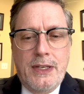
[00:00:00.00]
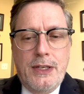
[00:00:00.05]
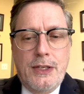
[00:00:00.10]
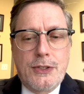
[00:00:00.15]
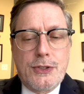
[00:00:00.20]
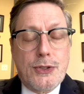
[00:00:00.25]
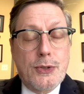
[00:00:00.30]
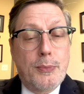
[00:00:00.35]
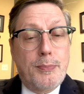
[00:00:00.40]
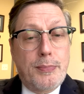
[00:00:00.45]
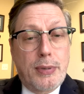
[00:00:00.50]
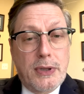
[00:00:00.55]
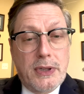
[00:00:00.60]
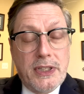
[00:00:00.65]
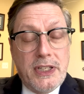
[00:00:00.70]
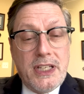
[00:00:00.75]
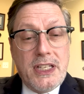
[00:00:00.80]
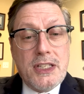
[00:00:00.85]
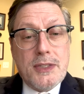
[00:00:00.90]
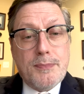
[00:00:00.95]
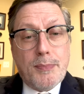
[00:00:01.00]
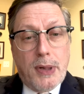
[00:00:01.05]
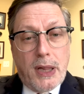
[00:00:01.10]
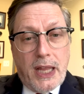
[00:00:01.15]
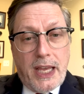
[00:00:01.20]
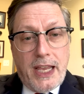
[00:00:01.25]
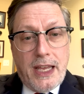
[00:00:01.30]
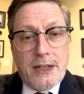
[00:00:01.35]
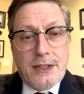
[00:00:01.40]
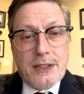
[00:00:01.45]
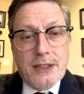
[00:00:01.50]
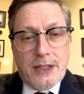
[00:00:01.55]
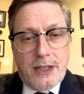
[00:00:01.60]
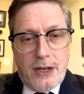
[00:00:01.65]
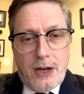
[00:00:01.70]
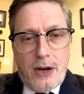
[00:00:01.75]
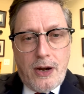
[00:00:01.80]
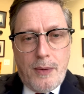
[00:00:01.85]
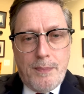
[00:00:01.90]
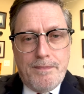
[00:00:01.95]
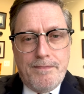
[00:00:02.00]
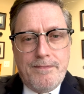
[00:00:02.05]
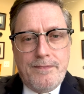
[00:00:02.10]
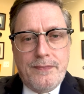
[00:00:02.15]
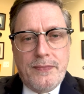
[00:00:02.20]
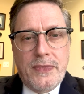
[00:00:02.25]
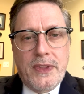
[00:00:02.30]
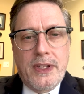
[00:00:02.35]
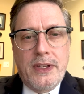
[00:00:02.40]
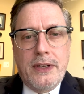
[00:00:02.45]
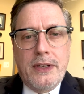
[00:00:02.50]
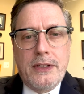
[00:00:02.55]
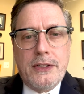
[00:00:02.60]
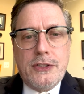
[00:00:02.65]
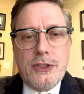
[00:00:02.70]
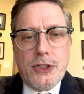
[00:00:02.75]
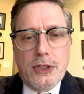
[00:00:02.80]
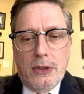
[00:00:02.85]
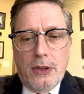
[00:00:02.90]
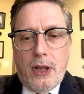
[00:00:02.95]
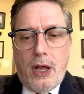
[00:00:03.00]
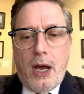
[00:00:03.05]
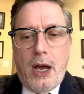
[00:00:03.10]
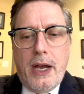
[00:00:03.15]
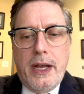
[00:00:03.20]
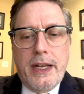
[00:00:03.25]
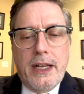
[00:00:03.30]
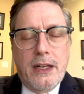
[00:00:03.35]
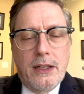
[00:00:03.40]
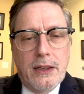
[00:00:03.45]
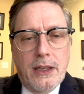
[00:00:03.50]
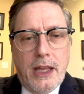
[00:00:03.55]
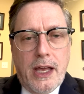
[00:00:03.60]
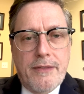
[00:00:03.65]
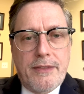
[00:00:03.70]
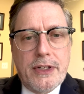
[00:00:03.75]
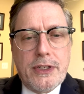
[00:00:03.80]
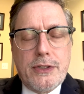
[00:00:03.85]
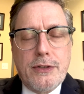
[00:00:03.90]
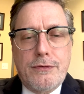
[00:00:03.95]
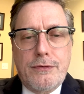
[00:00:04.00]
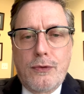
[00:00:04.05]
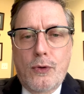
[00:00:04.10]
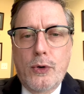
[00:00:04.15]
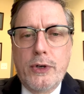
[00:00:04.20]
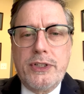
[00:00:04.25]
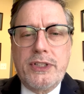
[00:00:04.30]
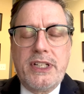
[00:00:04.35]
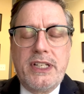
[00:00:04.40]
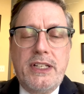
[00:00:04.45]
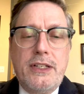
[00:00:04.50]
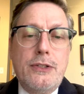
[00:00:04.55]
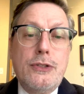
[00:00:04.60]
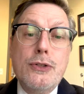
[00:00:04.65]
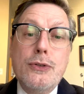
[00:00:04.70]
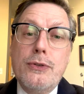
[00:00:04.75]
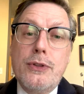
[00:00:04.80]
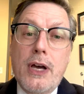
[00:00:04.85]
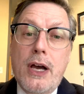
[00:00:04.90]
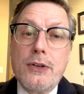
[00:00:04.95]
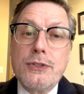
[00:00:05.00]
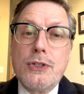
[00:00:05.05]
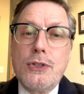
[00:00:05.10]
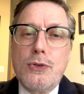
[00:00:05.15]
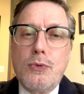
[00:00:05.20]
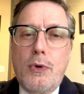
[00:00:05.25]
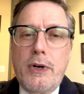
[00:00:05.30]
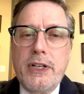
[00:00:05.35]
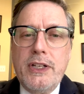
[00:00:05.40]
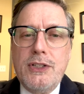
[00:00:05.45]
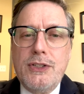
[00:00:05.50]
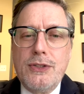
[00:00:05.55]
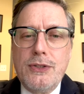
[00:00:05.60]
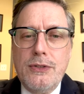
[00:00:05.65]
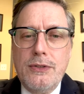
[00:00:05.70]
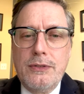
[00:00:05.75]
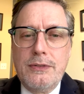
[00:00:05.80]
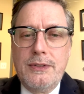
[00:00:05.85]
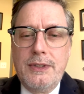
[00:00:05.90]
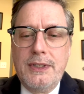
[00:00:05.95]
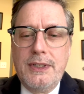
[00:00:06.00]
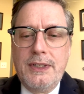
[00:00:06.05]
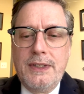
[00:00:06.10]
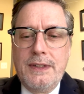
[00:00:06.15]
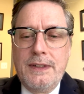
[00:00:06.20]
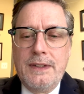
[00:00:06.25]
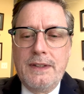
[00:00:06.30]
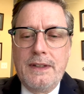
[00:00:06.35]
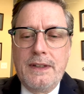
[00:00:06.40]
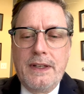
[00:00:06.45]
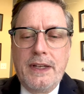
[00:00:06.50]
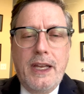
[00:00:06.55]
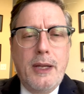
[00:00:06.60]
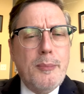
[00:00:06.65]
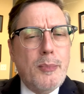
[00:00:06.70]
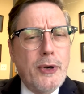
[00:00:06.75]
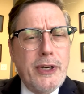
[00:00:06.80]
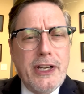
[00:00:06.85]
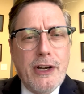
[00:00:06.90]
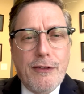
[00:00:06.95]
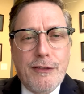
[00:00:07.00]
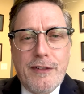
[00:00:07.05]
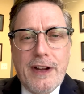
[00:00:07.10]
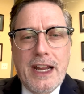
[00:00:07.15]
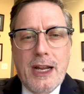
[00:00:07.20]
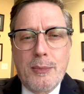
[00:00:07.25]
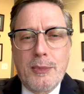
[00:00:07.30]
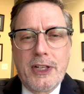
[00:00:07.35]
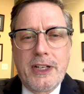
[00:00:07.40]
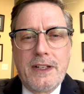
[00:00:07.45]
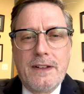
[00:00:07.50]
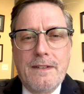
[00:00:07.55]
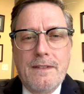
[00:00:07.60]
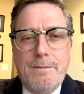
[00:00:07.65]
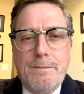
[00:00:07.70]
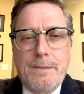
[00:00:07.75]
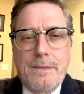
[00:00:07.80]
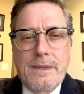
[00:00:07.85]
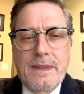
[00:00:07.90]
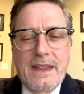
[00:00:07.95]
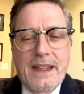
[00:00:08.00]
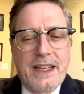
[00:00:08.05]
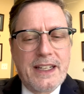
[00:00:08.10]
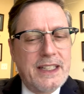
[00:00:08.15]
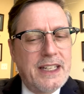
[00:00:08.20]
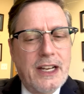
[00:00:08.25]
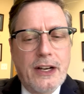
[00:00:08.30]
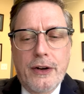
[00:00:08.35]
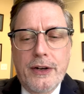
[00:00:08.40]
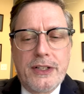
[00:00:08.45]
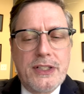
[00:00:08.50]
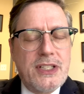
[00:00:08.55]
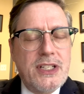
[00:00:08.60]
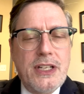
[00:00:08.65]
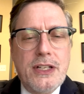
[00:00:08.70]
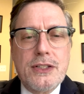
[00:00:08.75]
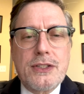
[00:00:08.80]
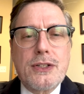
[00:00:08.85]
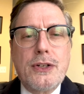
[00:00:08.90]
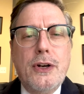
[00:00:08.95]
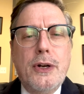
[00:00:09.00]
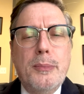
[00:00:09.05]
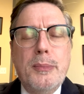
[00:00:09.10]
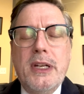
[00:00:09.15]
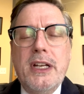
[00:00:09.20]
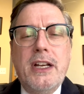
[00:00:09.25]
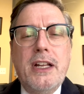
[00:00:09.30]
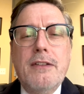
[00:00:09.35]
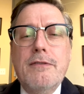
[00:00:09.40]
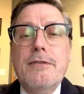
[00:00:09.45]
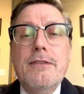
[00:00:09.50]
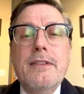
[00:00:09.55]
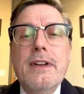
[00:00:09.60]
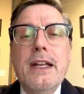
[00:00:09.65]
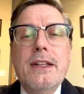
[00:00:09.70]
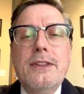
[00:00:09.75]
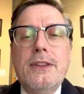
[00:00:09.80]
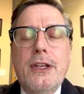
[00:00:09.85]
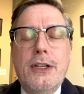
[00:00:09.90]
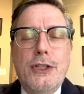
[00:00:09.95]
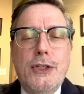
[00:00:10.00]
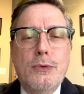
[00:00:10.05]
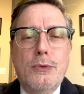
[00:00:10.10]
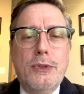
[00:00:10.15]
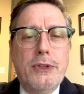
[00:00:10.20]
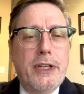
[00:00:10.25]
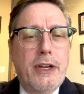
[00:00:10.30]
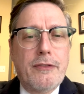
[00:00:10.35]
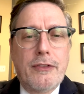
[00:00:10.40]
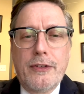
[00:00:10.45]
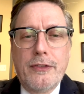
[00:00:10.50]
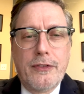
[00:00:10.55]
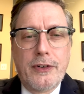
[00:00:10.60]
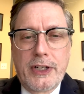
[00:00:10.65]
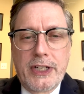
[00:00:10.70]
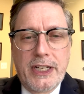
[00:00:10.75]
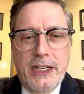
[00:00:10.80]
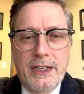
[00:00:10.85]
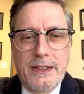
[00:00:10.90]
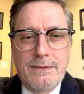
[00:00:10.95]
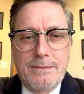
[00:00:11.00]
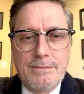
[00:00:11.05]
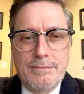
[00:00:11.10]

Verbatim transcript: So please plan to come July 11 to 14, 2022, and bring your family. I guarantee it's going to be an event that you will never forget.